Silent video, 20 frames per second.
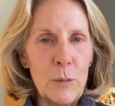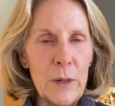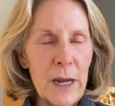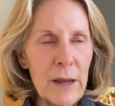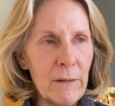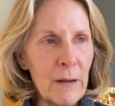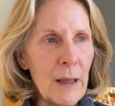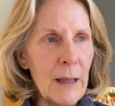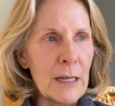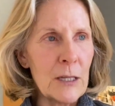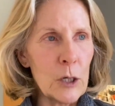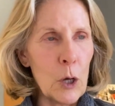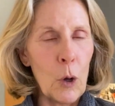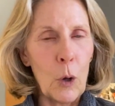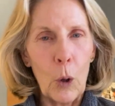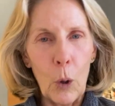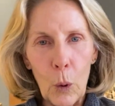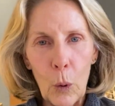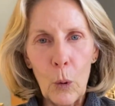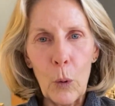It's a
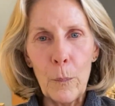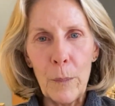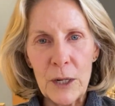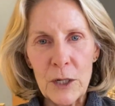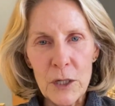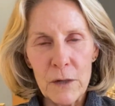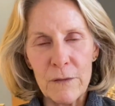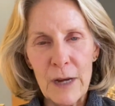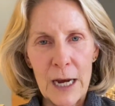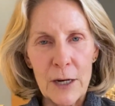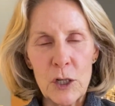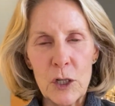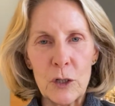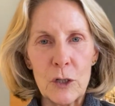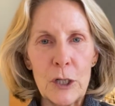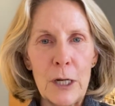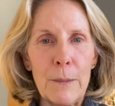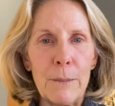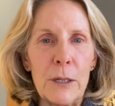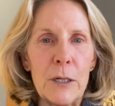whole bunch of national
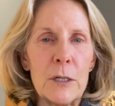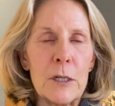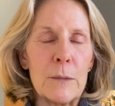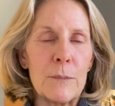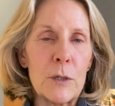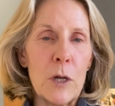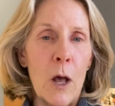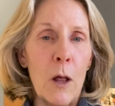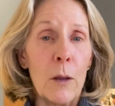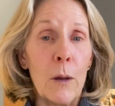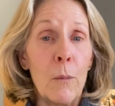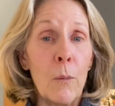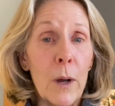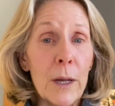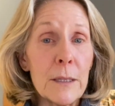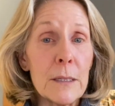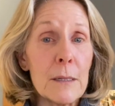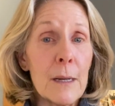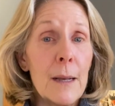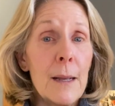championships all at
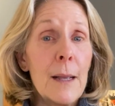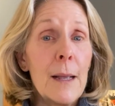once.